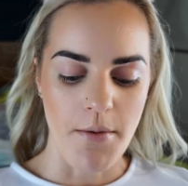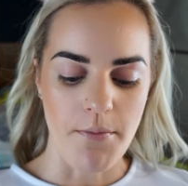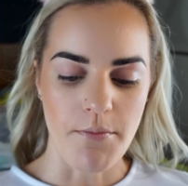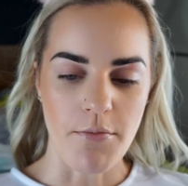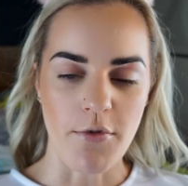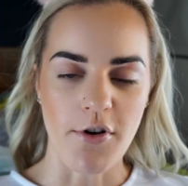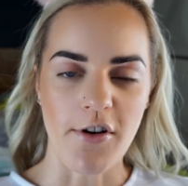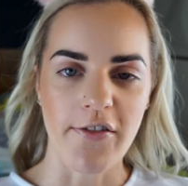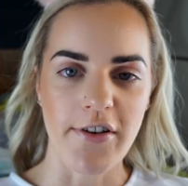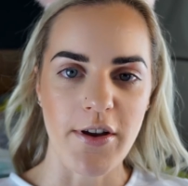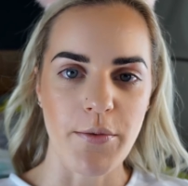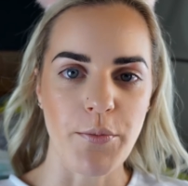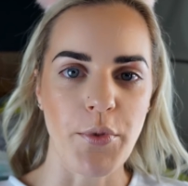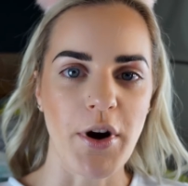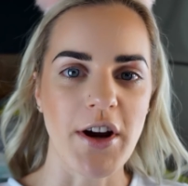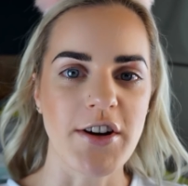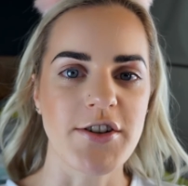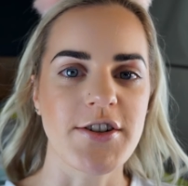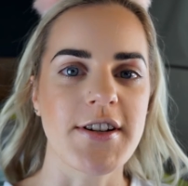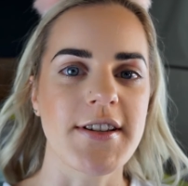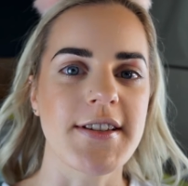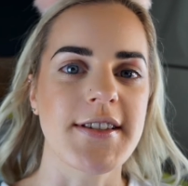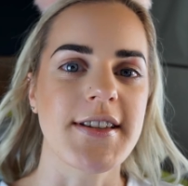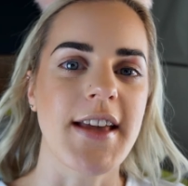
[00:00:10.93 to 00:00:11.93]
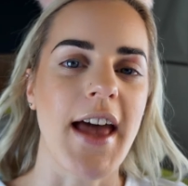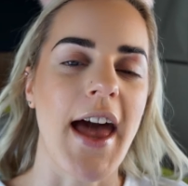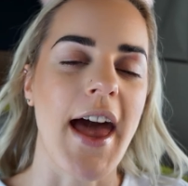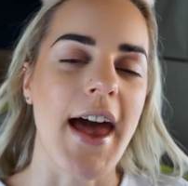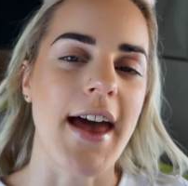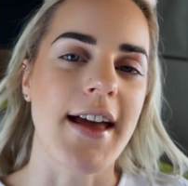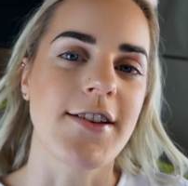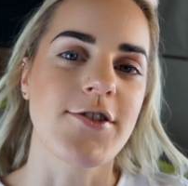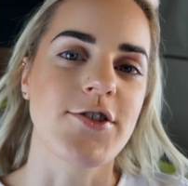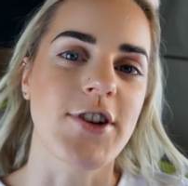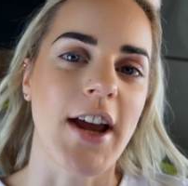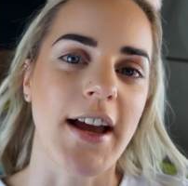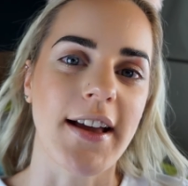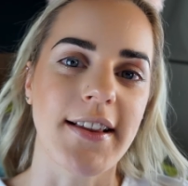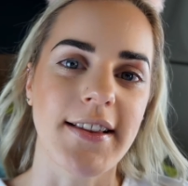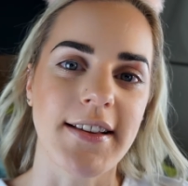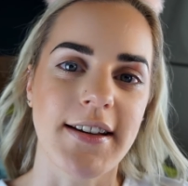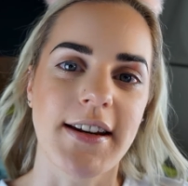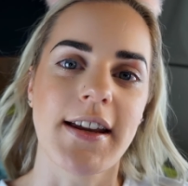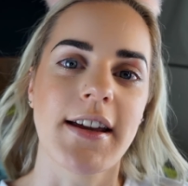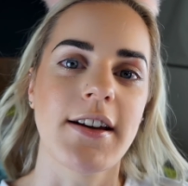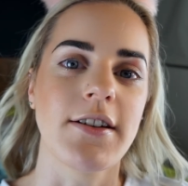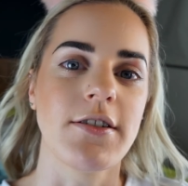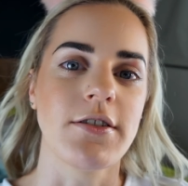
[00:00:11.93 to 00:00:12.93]
Morphe brushes and
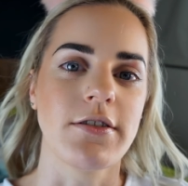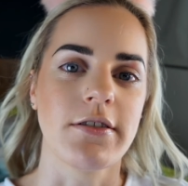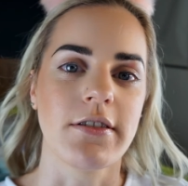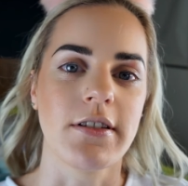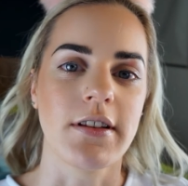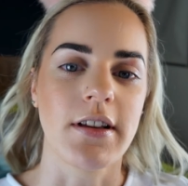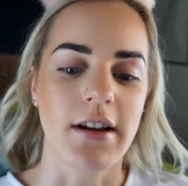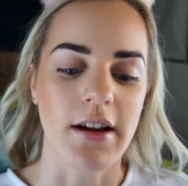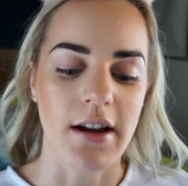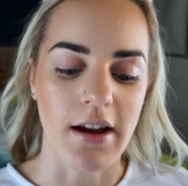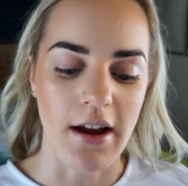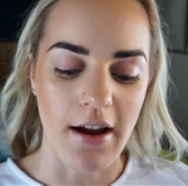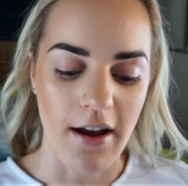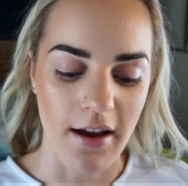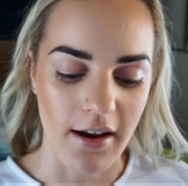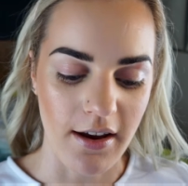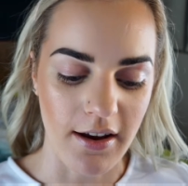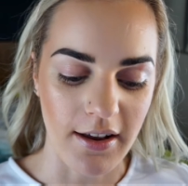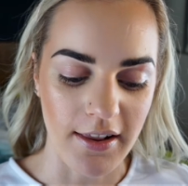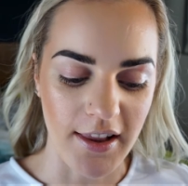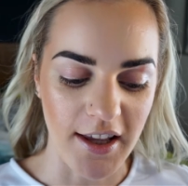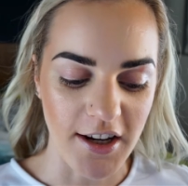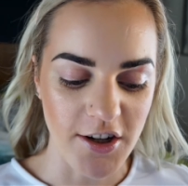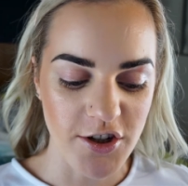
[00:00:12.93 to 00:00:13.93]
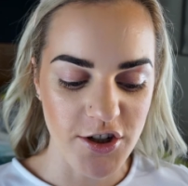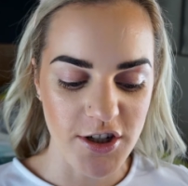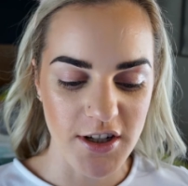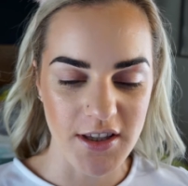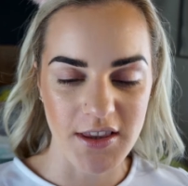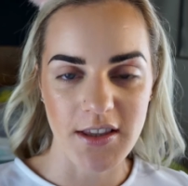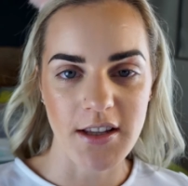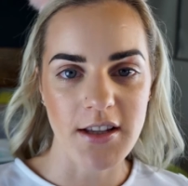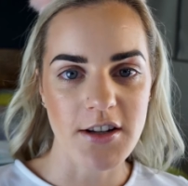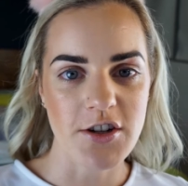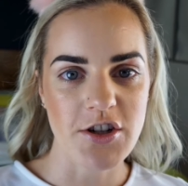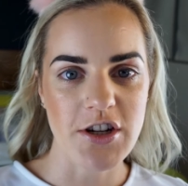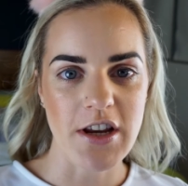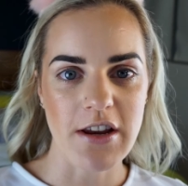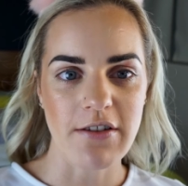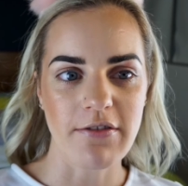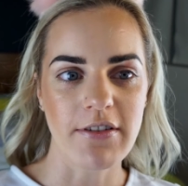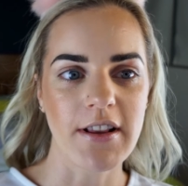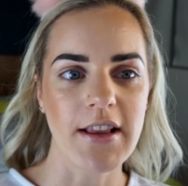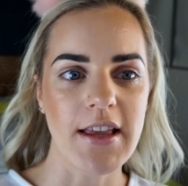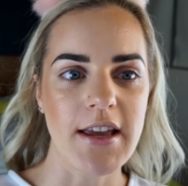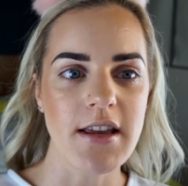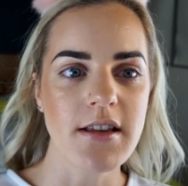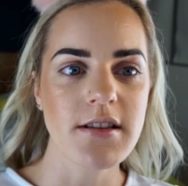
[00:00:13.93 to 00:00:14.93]
Jaclyn Hill collection that she
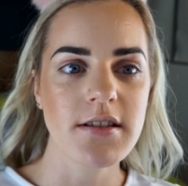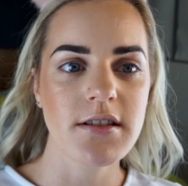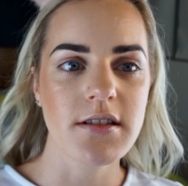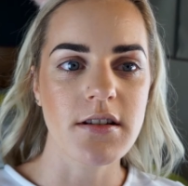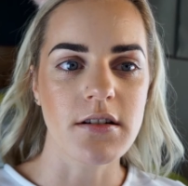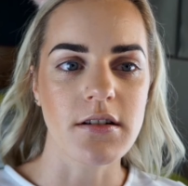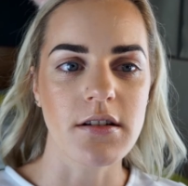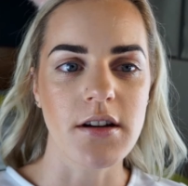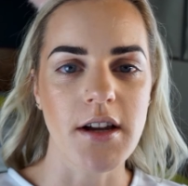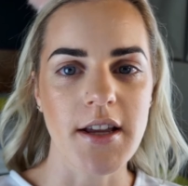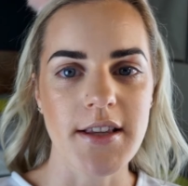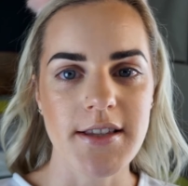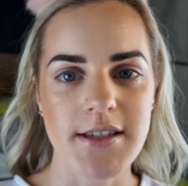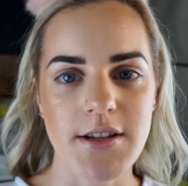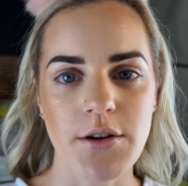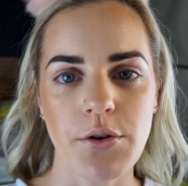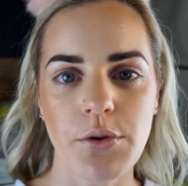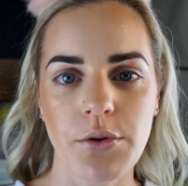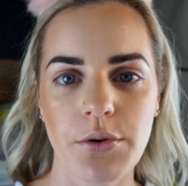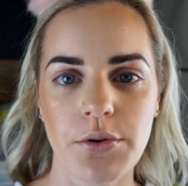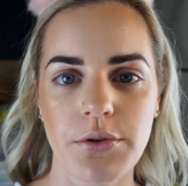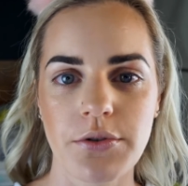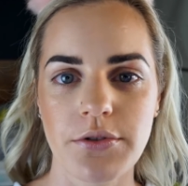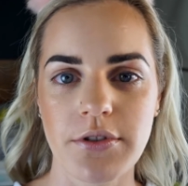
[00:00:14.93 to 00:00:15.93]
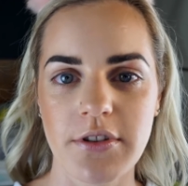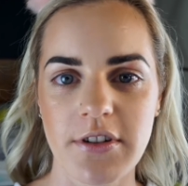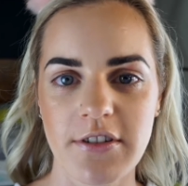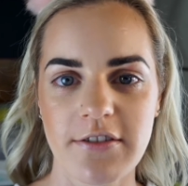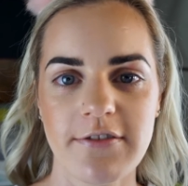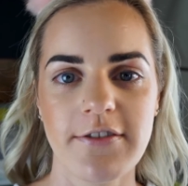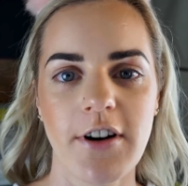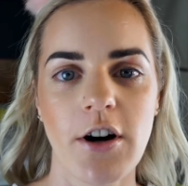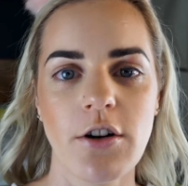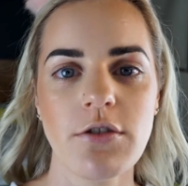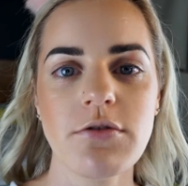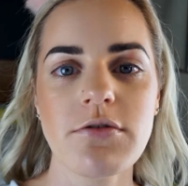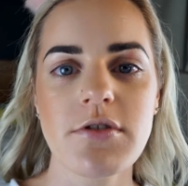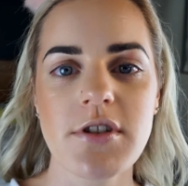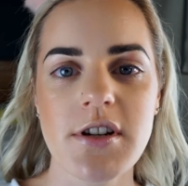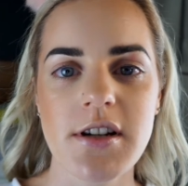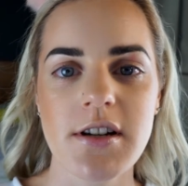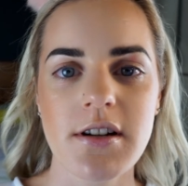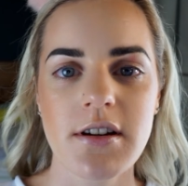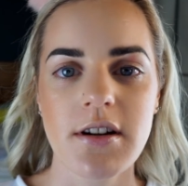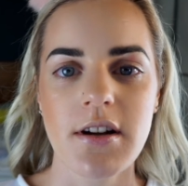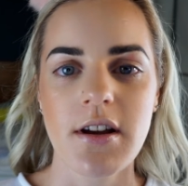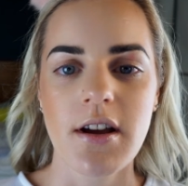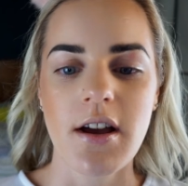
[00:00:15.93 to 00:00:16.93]
released. So it's called the
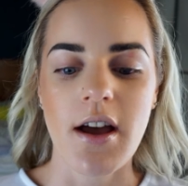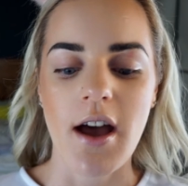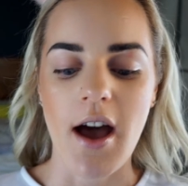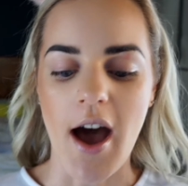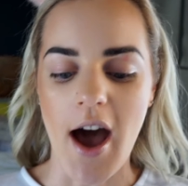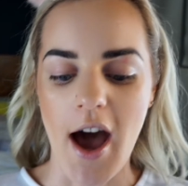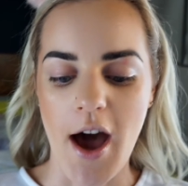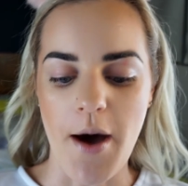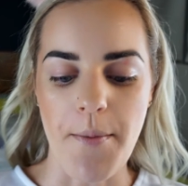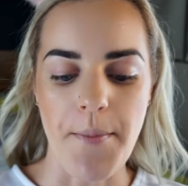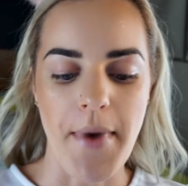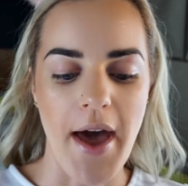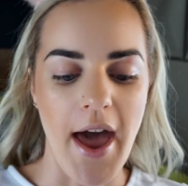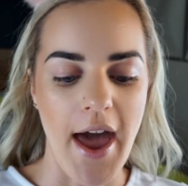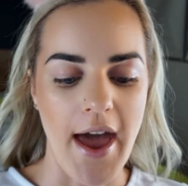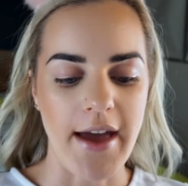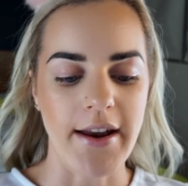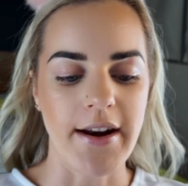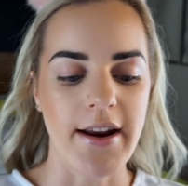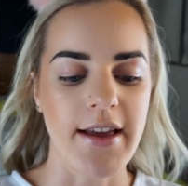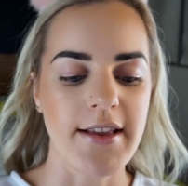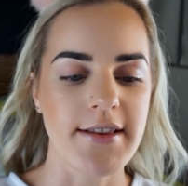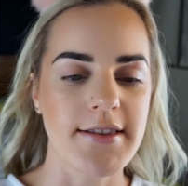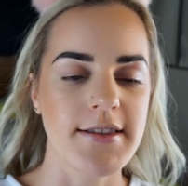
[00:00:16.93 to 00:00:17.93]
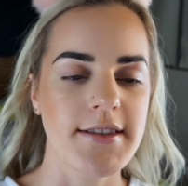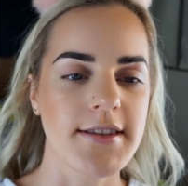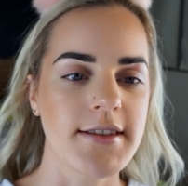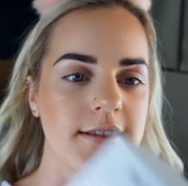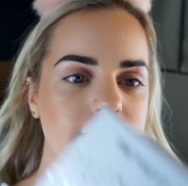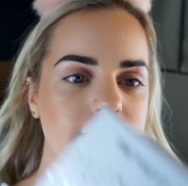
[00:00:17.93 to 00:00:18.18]
Vault and it